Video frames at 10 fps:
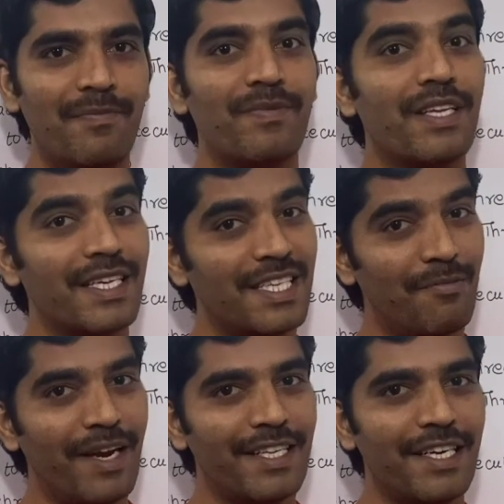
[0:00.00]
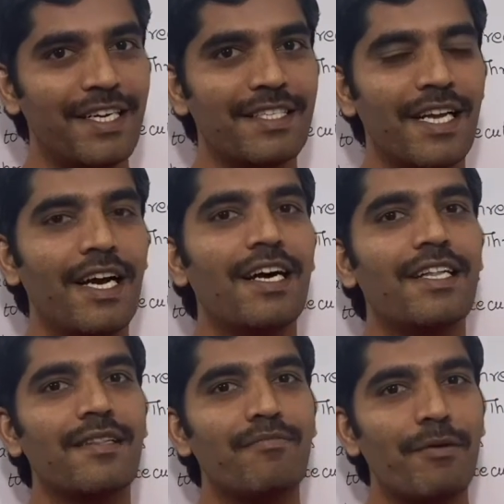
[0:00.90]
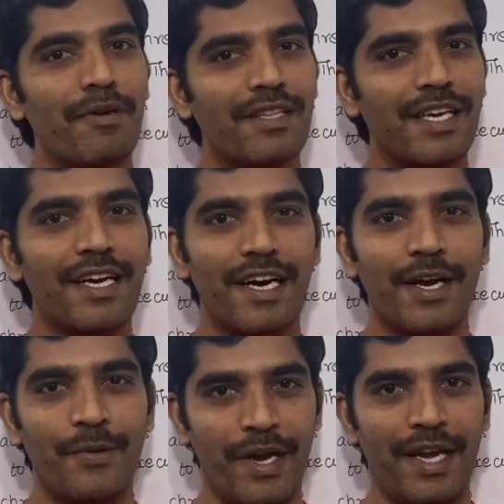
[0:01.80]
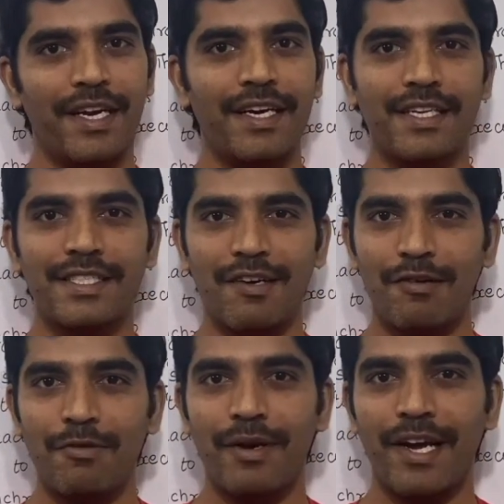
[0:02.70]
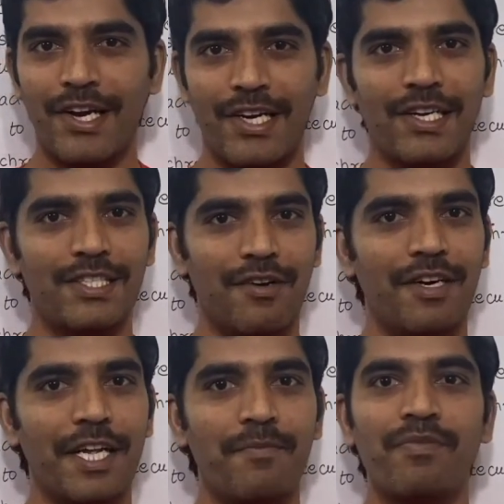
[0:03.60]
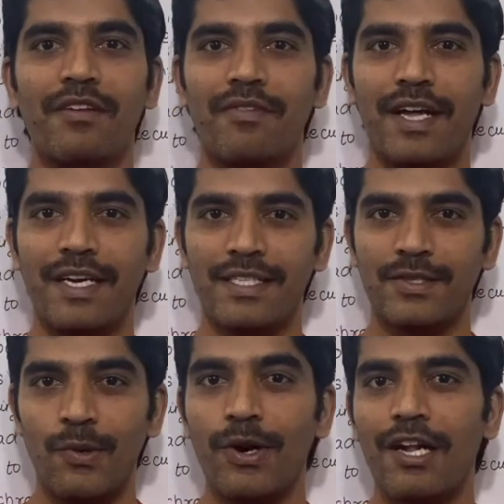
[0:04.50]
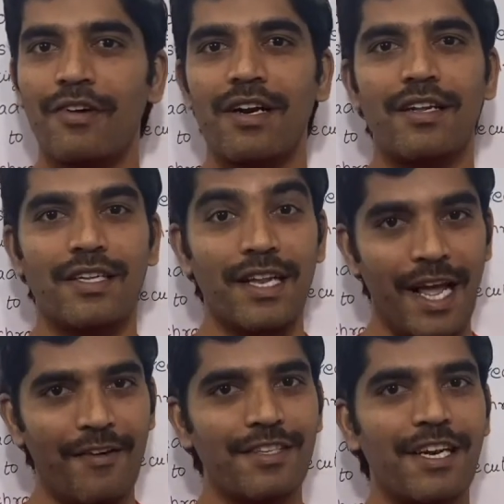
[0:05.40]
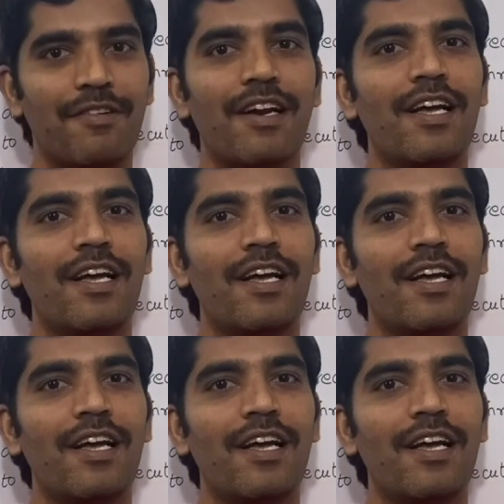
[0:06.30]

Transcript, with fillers: The reason behind that is people think like, okay, it is developed by Oracle Java team where it is core level, the language level,